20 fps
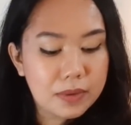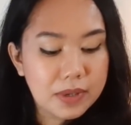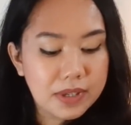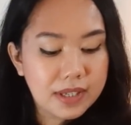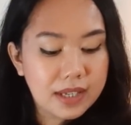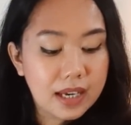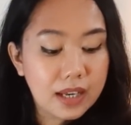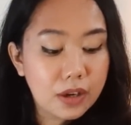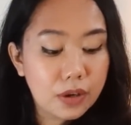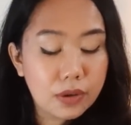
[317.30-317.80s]
As I
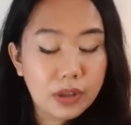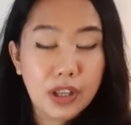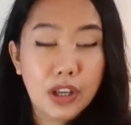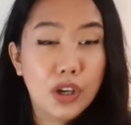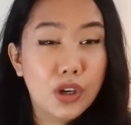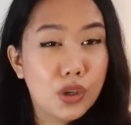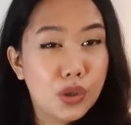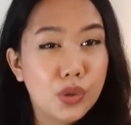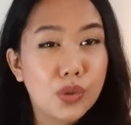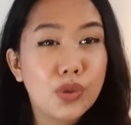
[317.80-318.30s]
was saying
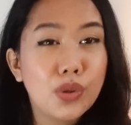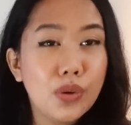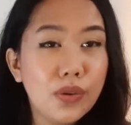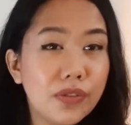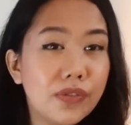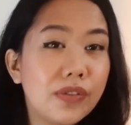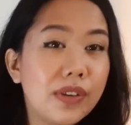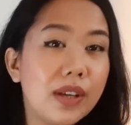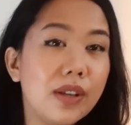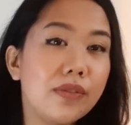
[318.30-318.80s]
earlier, you
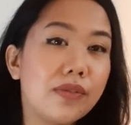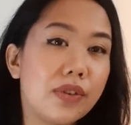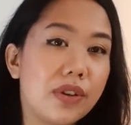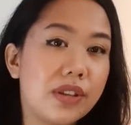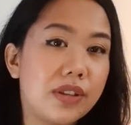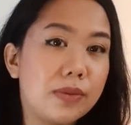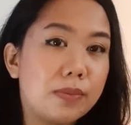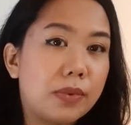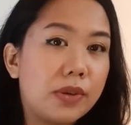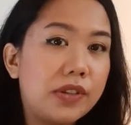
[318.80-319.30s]
do feel
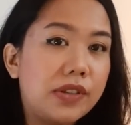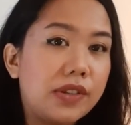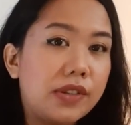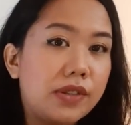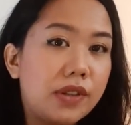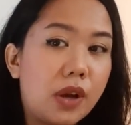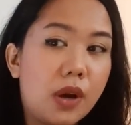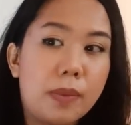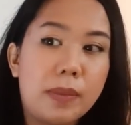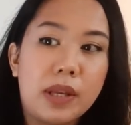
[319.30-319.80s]
for this
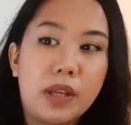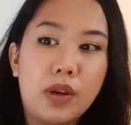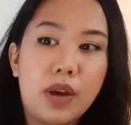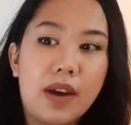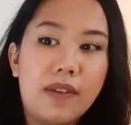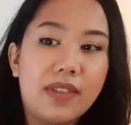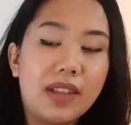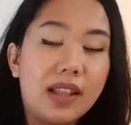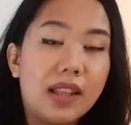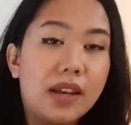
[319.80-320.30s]
person though. I
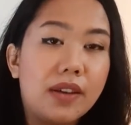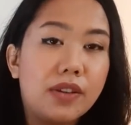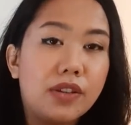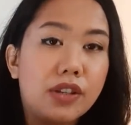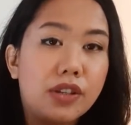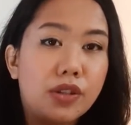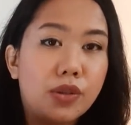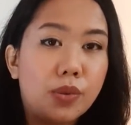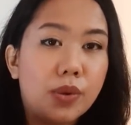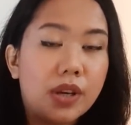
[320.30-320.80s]
mean, you have the,
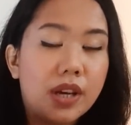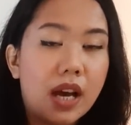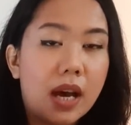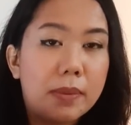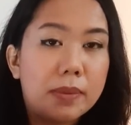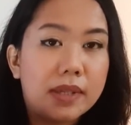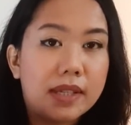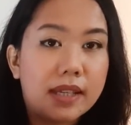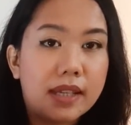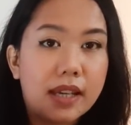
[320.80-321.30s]
the Two of
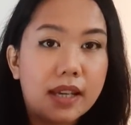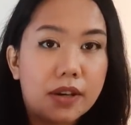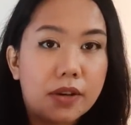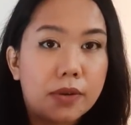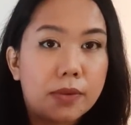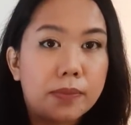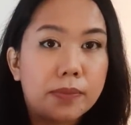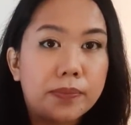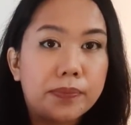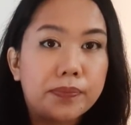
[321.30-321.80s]
Cups in
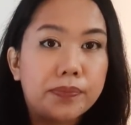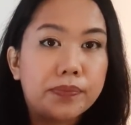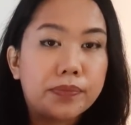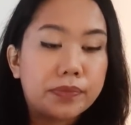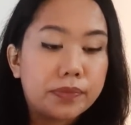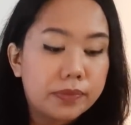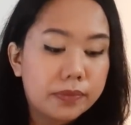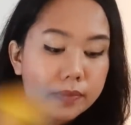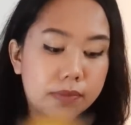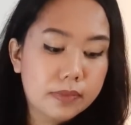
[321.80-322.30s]
here.
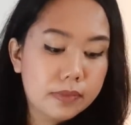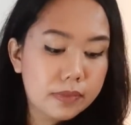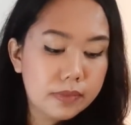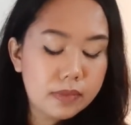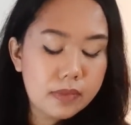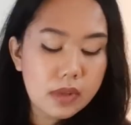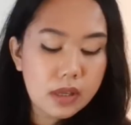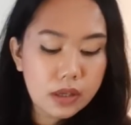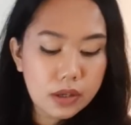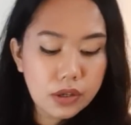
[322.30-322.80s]

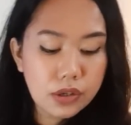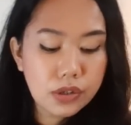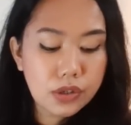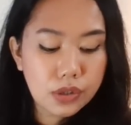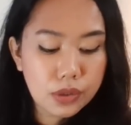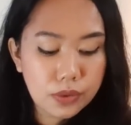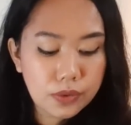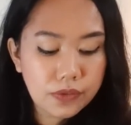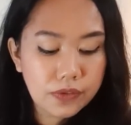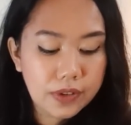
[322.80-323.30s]

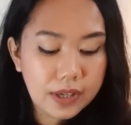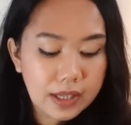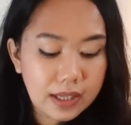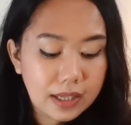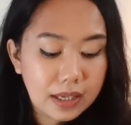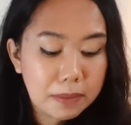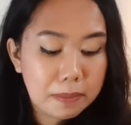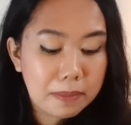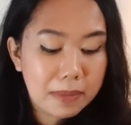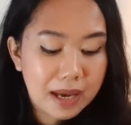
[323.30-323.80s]
You do
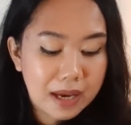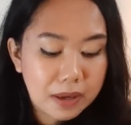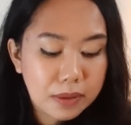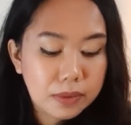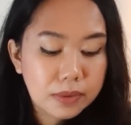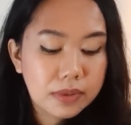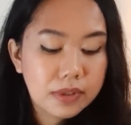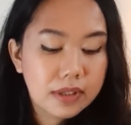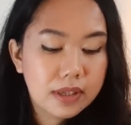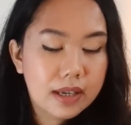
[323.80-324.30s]
feel an
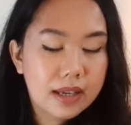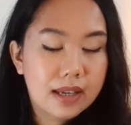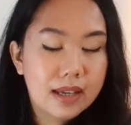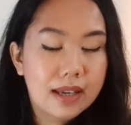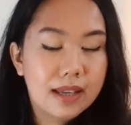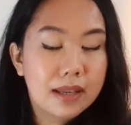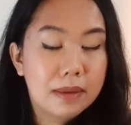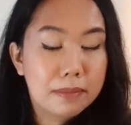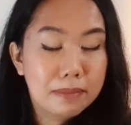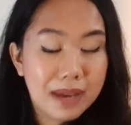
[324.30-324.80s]
amount,
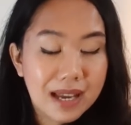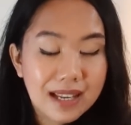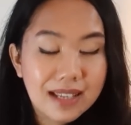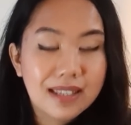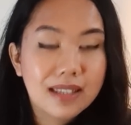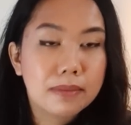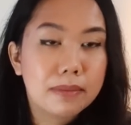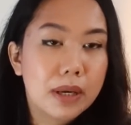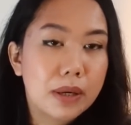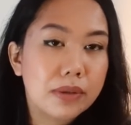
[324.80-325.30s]
an
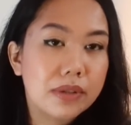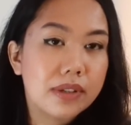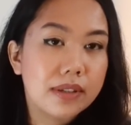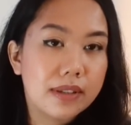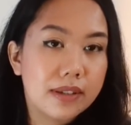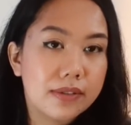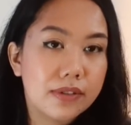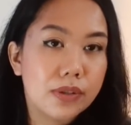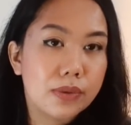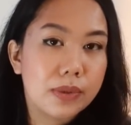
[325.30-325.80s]
immense
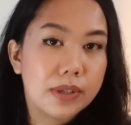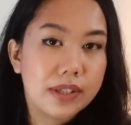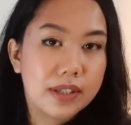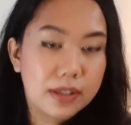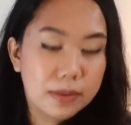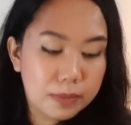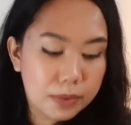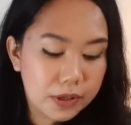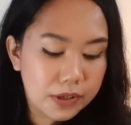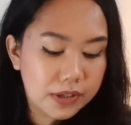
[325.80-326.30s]
amount of love
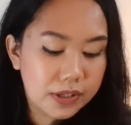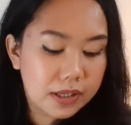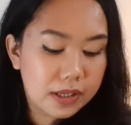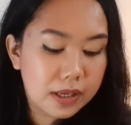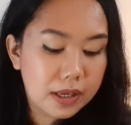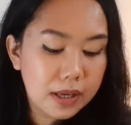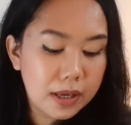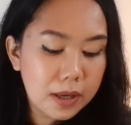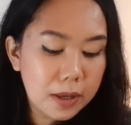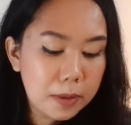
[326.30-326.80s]
towards this
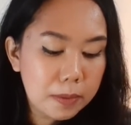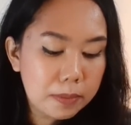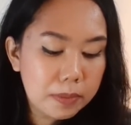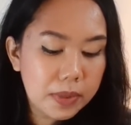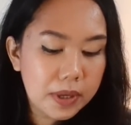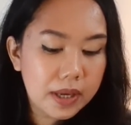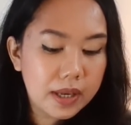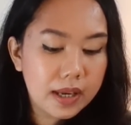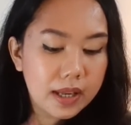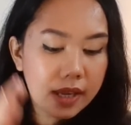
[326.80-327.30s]
person,
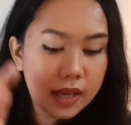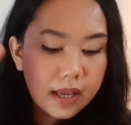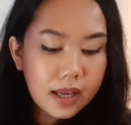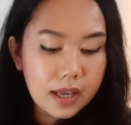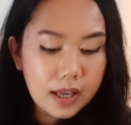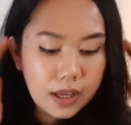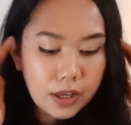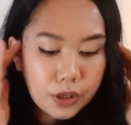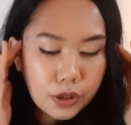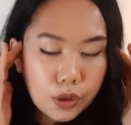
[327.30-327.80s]
but
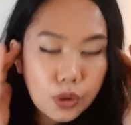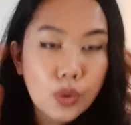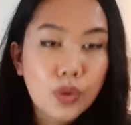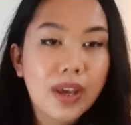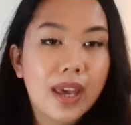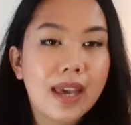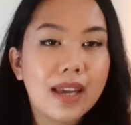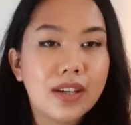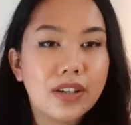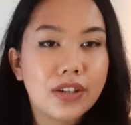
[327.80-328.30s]

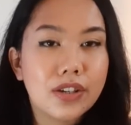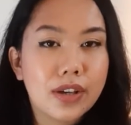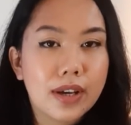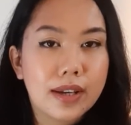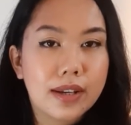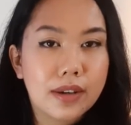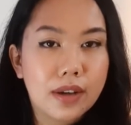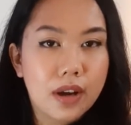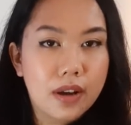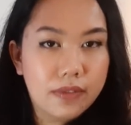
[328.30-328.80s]
you can't
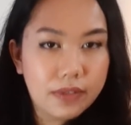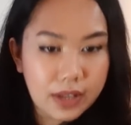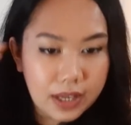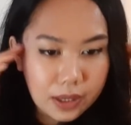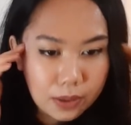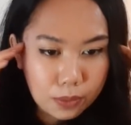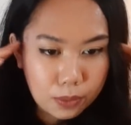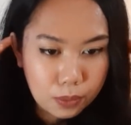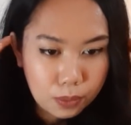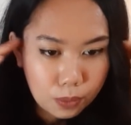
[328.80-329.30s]
shut it
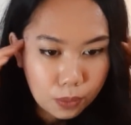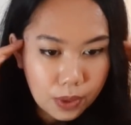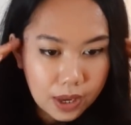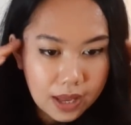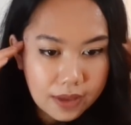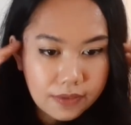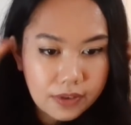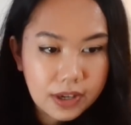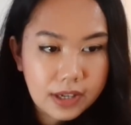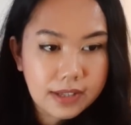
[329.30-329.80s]
off. Like
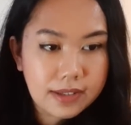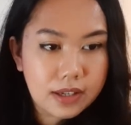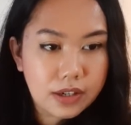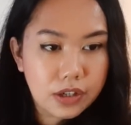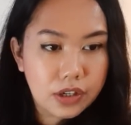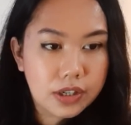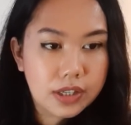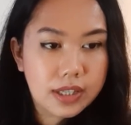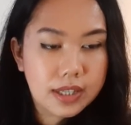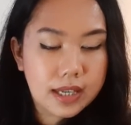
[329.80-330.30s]
whatever it is
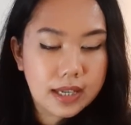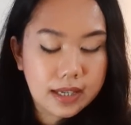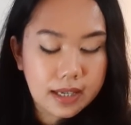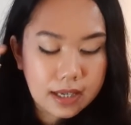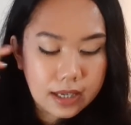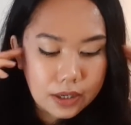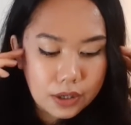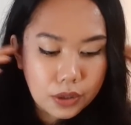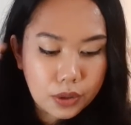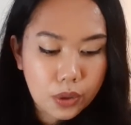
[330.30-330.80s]
that you're
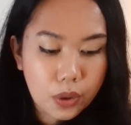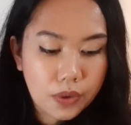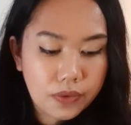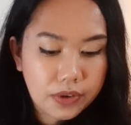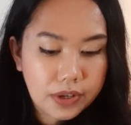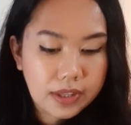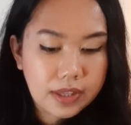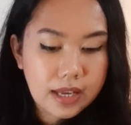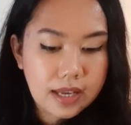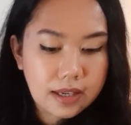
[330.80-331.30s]
thinking and you're
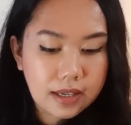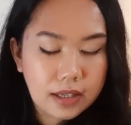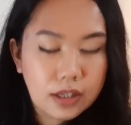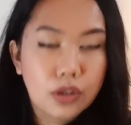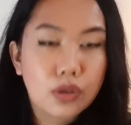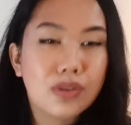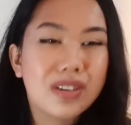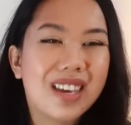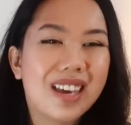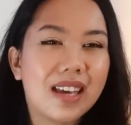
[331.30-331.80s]

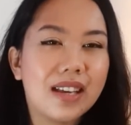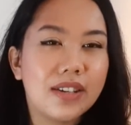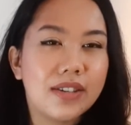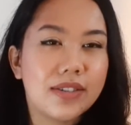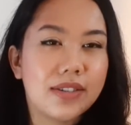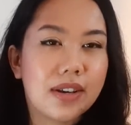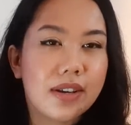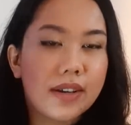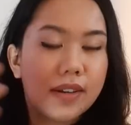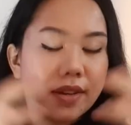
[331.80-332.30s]
overthinking, you
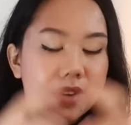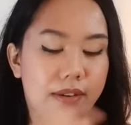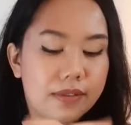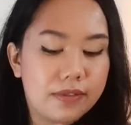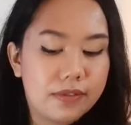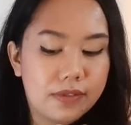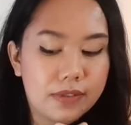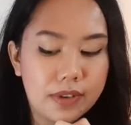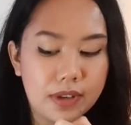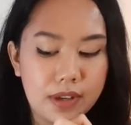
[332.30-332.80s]
can't shut it
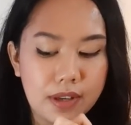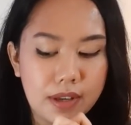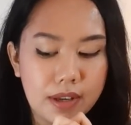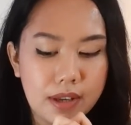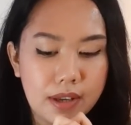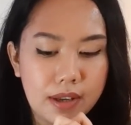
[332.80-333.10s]
off.